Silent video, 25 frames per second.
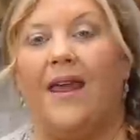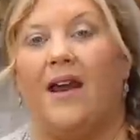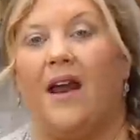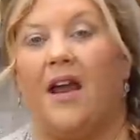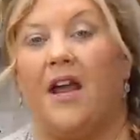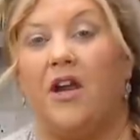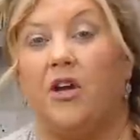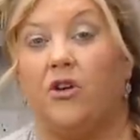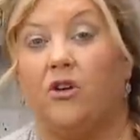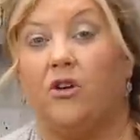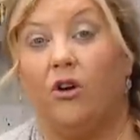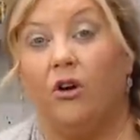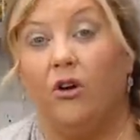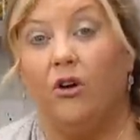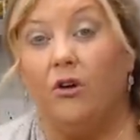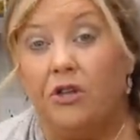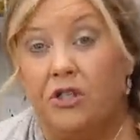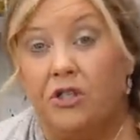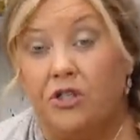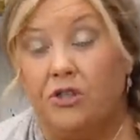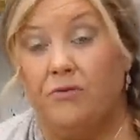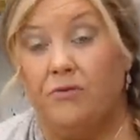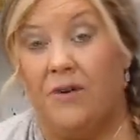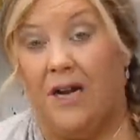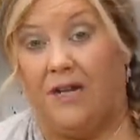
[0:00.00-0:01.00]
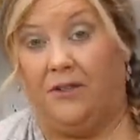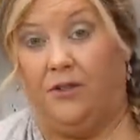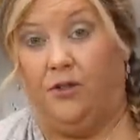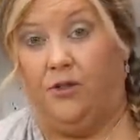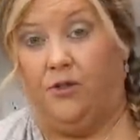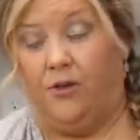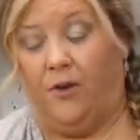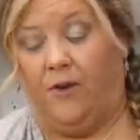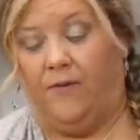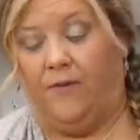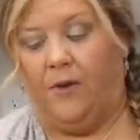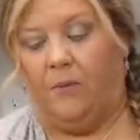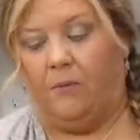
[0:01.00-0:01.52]
And I encourage you not to
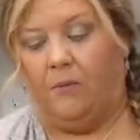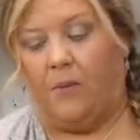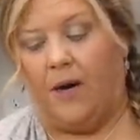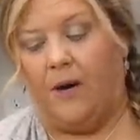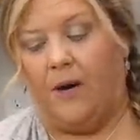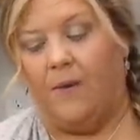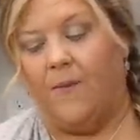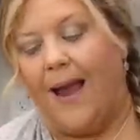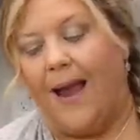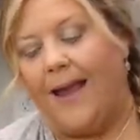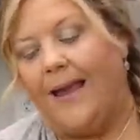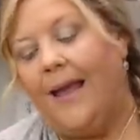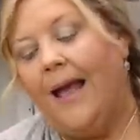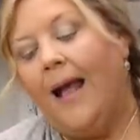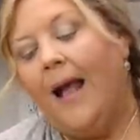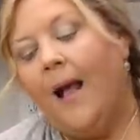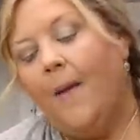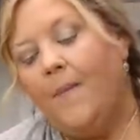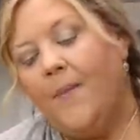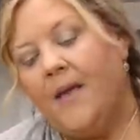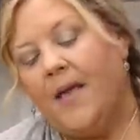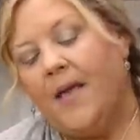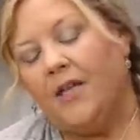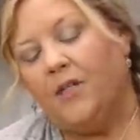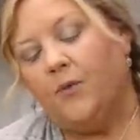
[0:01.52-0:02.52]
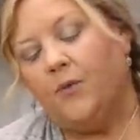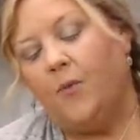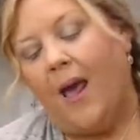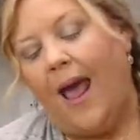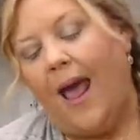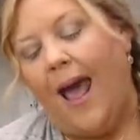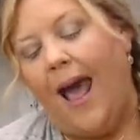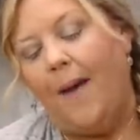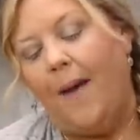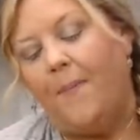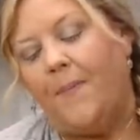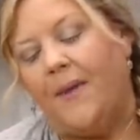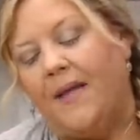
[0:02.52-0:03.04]
serve them right away because what
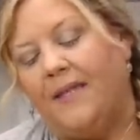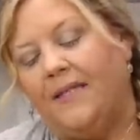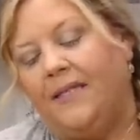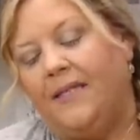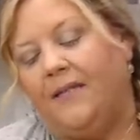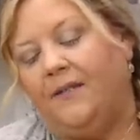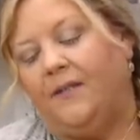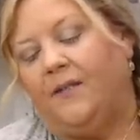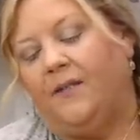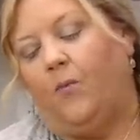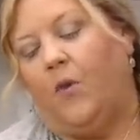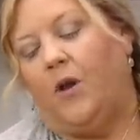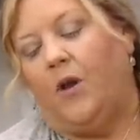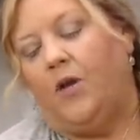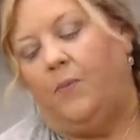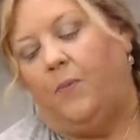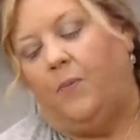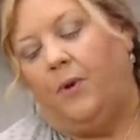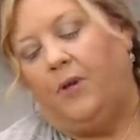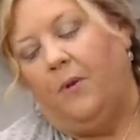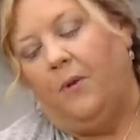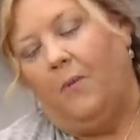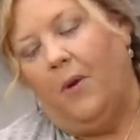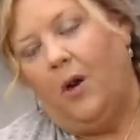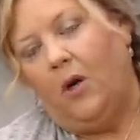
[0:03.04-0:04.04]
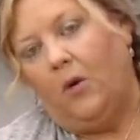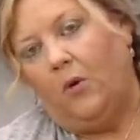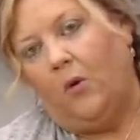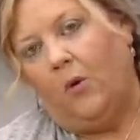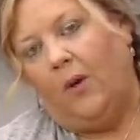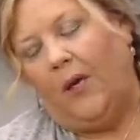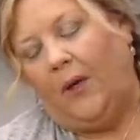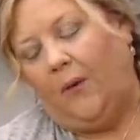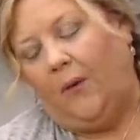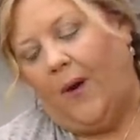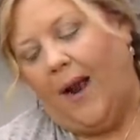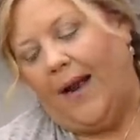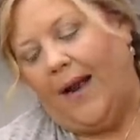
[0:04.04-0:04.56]
happens is when you put them on a
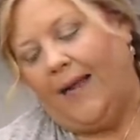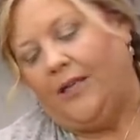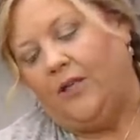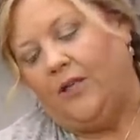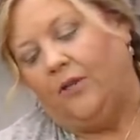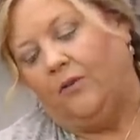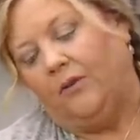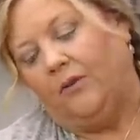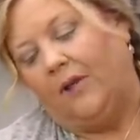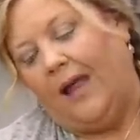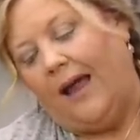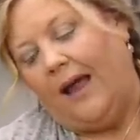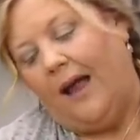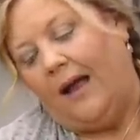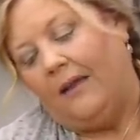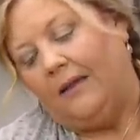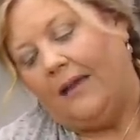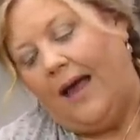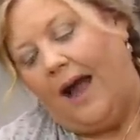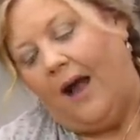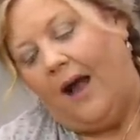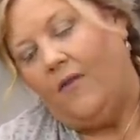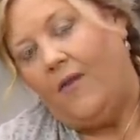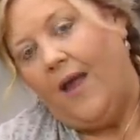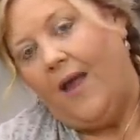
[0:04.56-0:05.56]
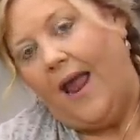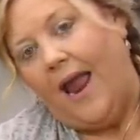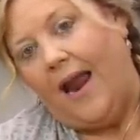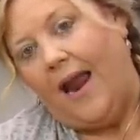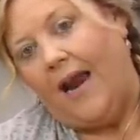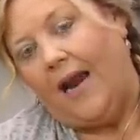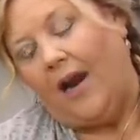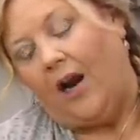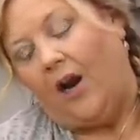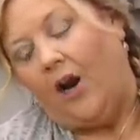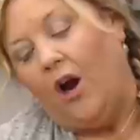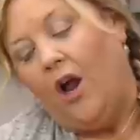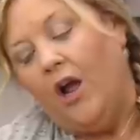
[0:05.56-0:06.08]
cooling rack and you allow the
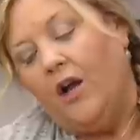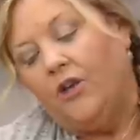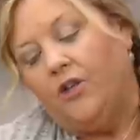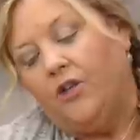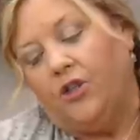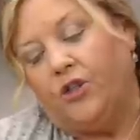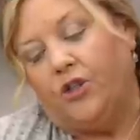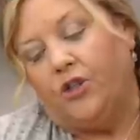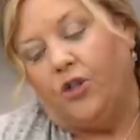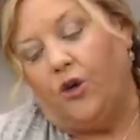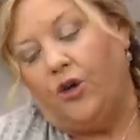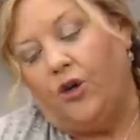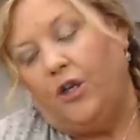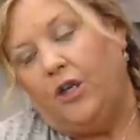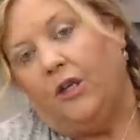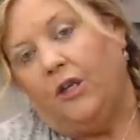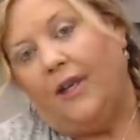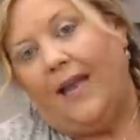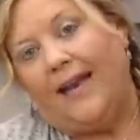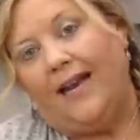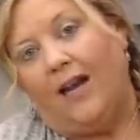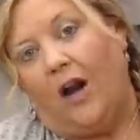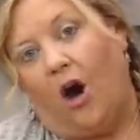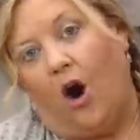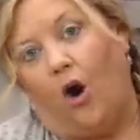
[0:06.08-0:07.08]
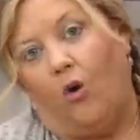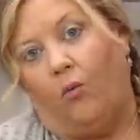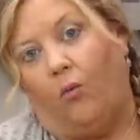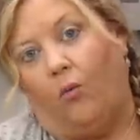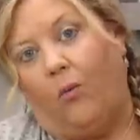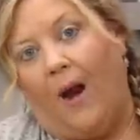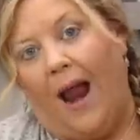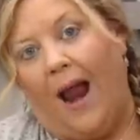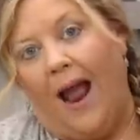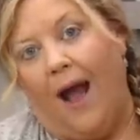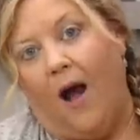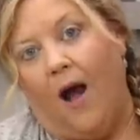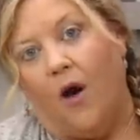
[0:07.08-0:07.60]
air to circulate
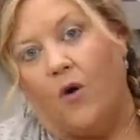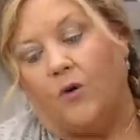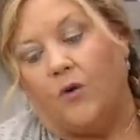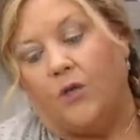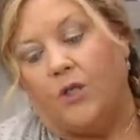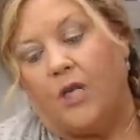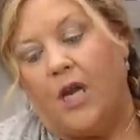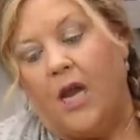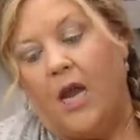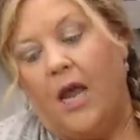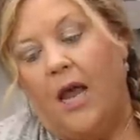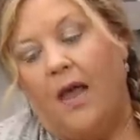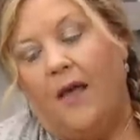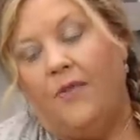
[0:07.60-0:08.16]
around,